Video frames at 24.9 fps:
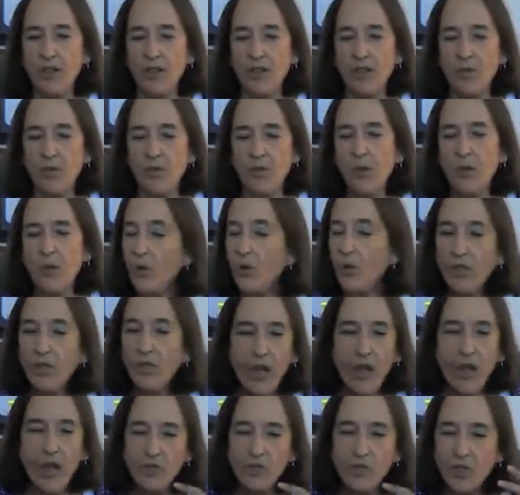We only
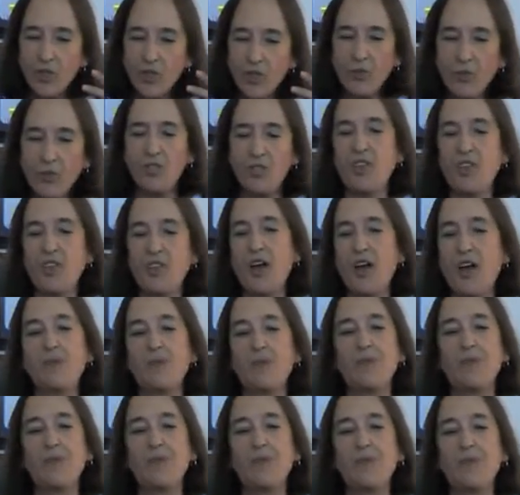have so much
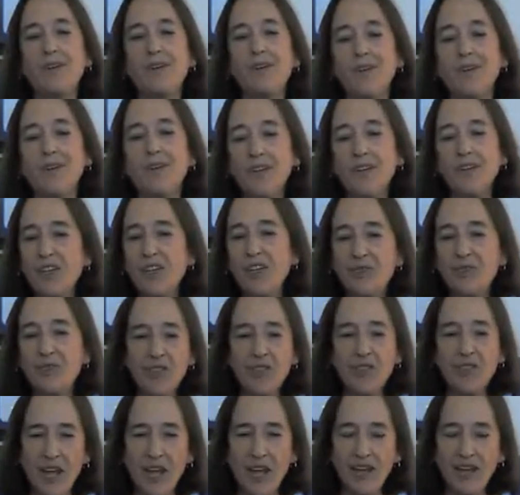time in a given
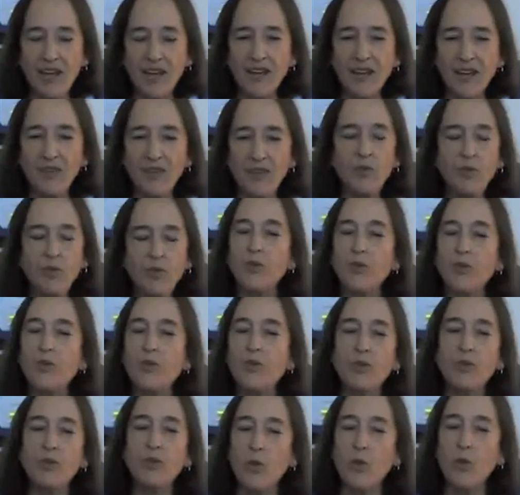day to
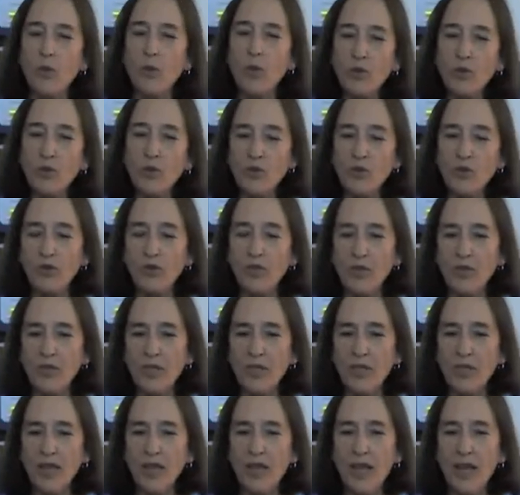really work with
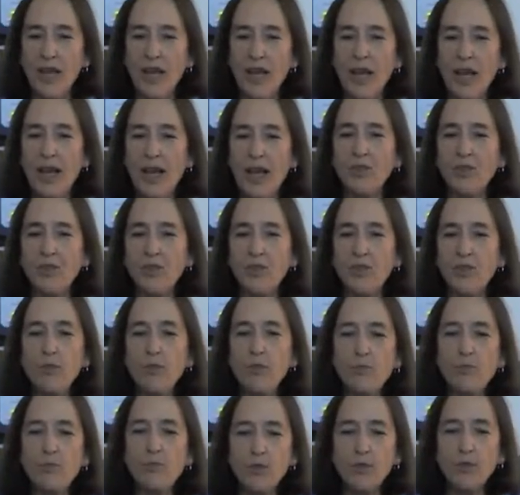students, and it's
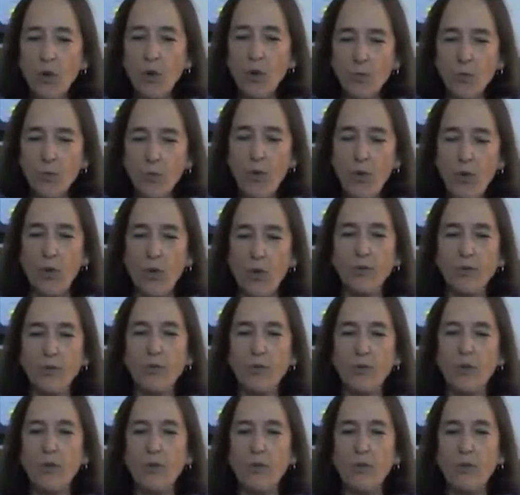so important
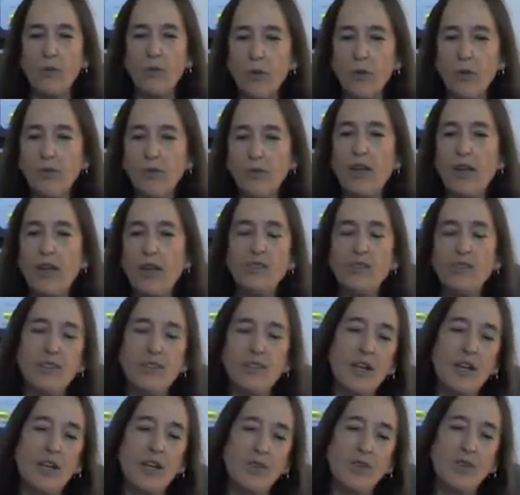that we build out this
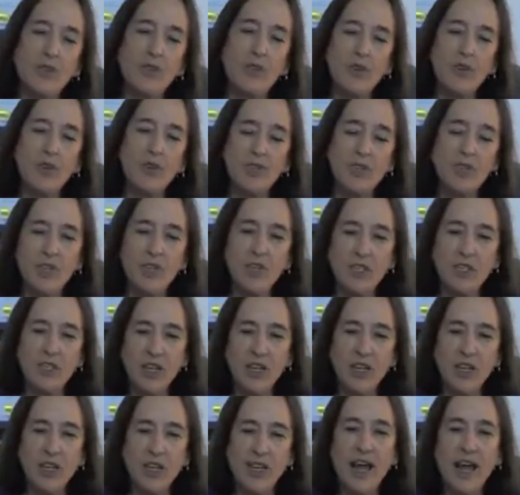kind of
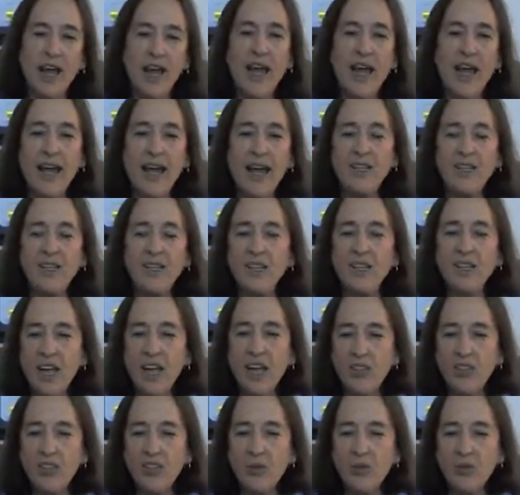efficiency and
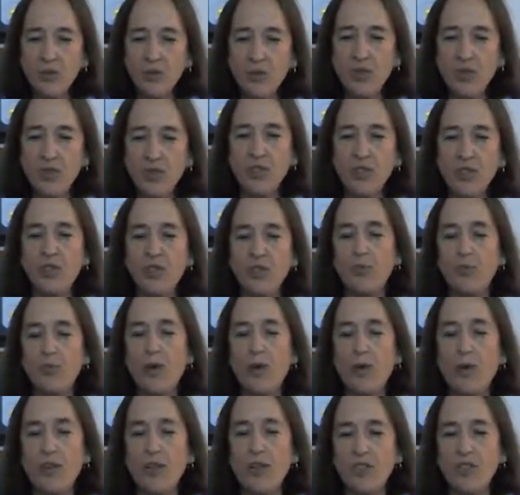engage students in the
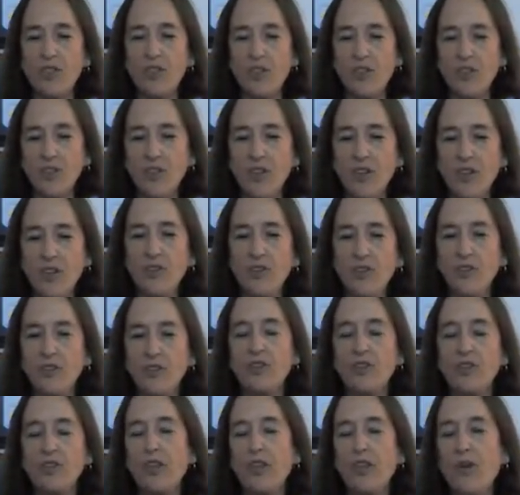process so
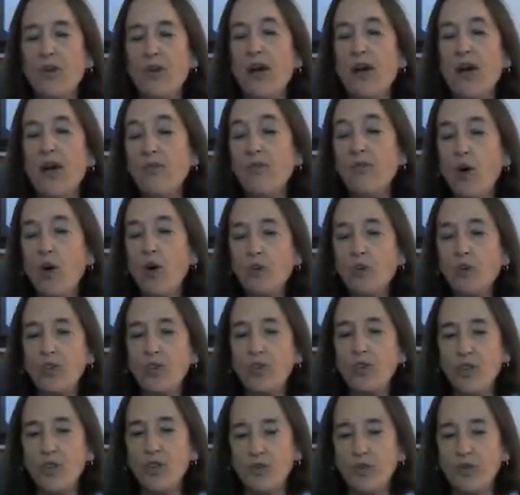that they have
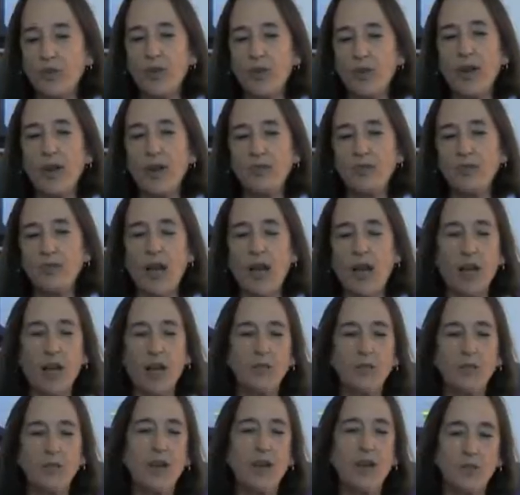ownership around
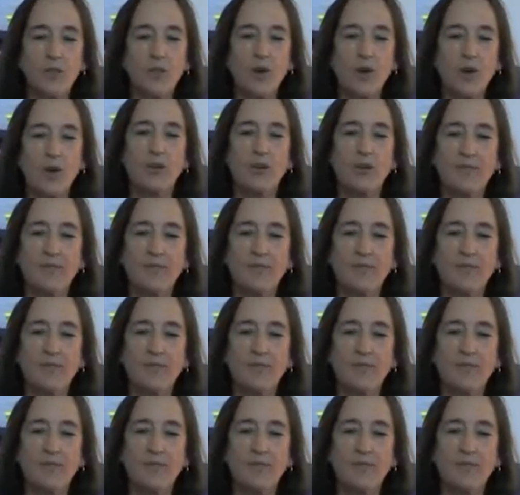time as well.